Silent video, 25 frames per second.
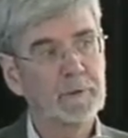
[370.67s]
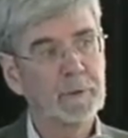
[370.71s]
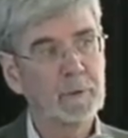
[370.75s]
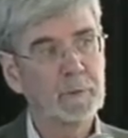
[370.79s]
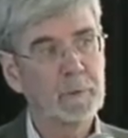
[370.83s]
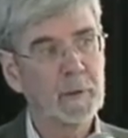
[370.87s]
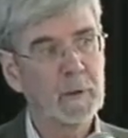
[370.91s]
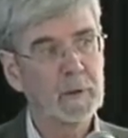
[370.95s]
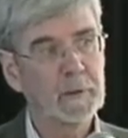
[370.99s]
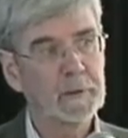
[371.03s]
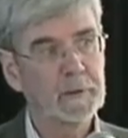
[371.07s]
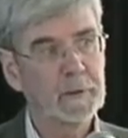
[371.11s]
for
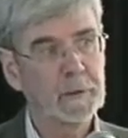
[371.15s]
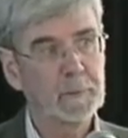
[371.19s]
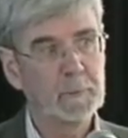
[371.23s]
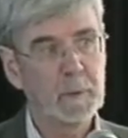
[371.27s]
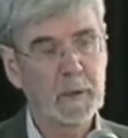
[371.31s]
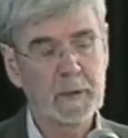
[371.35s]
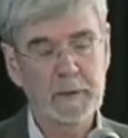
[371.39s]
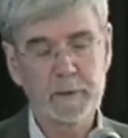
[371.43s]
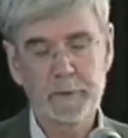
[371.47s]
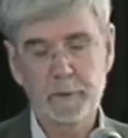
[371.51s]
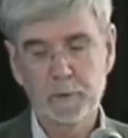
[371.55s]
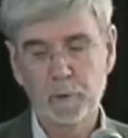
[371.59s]

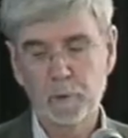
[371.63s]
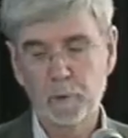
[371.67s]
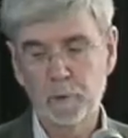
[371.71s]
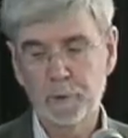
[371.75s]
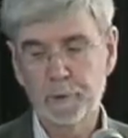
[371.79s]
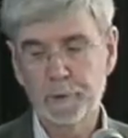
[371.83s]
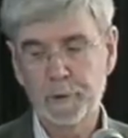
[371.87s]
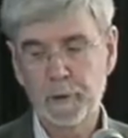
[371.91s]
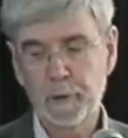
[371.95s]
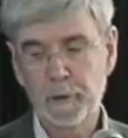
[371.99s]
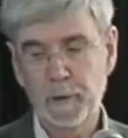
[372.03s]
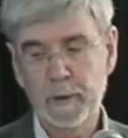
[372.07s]
policymakers
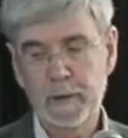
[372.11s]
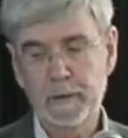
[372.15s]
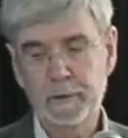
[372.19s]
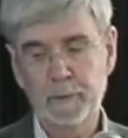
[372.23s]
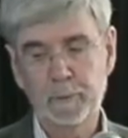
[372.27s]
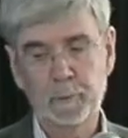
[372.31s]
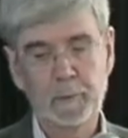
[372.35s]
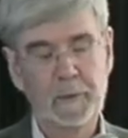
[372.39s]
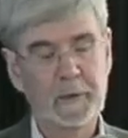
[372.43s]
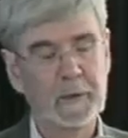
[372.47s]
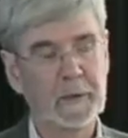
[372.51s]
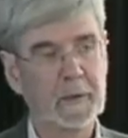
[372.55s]
also
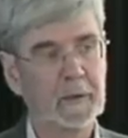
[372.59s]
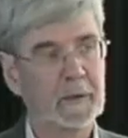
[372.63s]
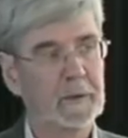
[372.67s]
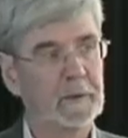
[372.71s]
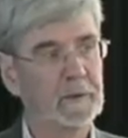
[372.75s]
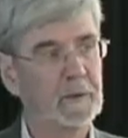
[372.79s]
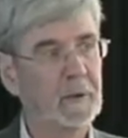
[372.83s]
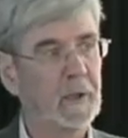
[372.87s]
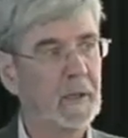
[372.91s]
has within it